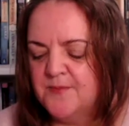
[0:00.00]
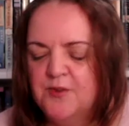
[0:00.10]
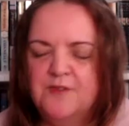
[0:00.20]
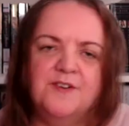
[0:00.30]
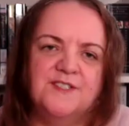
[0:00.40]
or
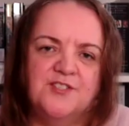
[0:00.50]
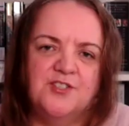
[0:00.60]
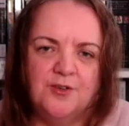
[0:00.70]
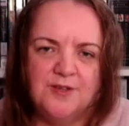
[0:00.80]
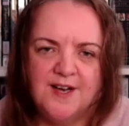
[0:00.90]
the first
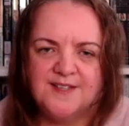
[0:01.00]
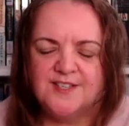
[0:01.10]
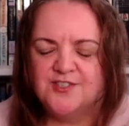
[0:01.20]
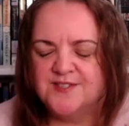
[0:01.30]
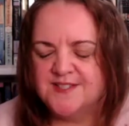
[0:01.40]
two lines, I
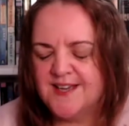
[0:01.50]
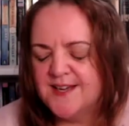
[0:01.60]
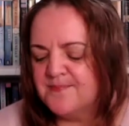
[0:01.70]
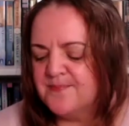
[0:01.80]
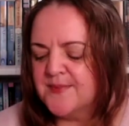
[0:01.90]
should
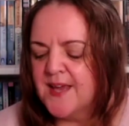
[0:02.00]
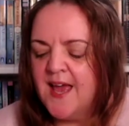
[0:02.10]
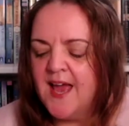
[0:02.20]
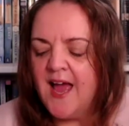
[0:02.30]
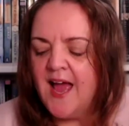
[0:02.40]
say.
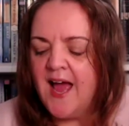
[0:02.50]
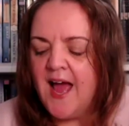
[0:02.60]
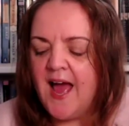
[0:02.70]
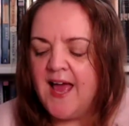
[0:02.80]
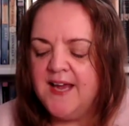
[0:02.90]

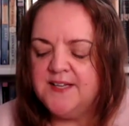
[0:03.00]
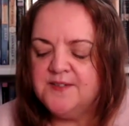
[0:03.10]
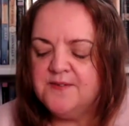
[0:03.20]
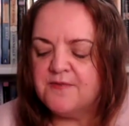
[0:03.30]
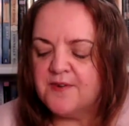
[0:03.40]

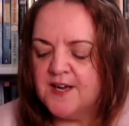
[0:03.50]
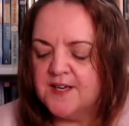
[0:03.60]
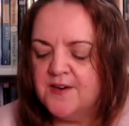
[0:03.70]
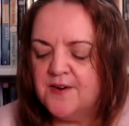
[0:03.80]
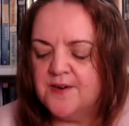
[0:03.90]
Aidan
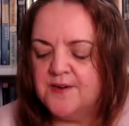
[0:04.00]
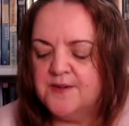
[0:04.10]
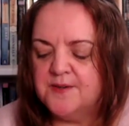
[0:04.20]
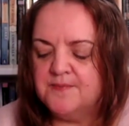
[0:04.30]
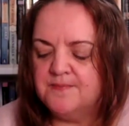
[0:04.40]
Franco.
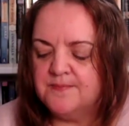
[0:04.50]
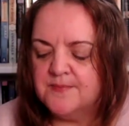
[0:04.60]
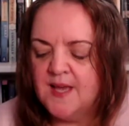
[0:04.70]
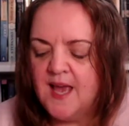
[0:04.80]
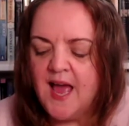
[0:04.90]

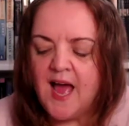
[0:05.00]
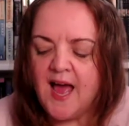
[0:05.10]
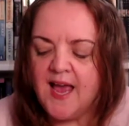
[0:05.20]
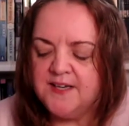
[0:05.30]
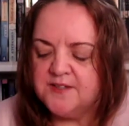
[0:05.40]

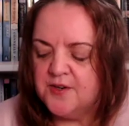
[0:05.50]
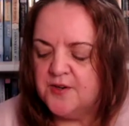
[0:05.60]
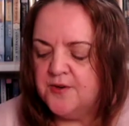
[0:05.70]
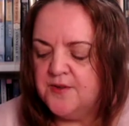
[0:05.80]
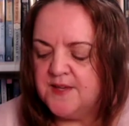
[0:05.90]
Aidan
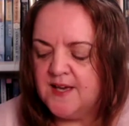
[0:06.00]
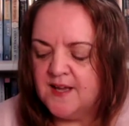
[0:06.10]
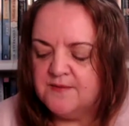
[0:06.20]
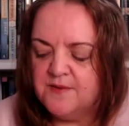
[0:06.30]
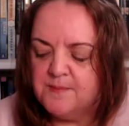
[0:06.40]
heard the
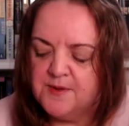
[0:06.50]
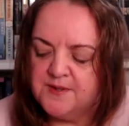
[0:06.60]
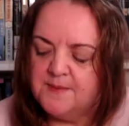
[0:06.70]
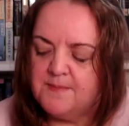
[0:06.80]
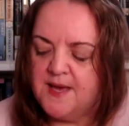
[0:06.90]

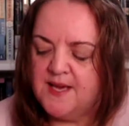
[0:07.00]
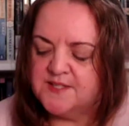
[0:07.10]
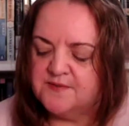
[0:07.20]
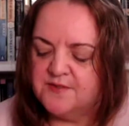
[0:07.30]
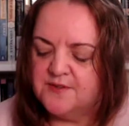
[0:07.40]
unfamiliar
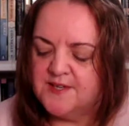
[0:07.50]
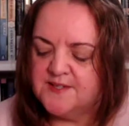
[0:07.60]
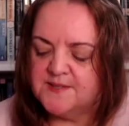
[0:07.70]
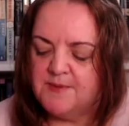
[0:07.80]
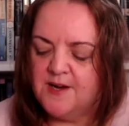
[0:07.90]
man's
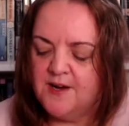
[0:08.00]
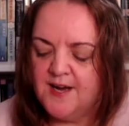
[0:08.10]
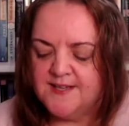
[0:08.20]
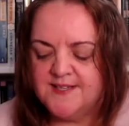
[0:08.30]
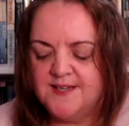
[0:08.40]
voice
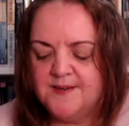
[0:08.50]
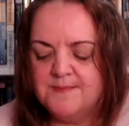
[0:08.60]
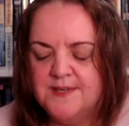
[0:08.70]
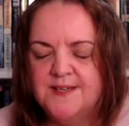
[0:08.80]
behind him.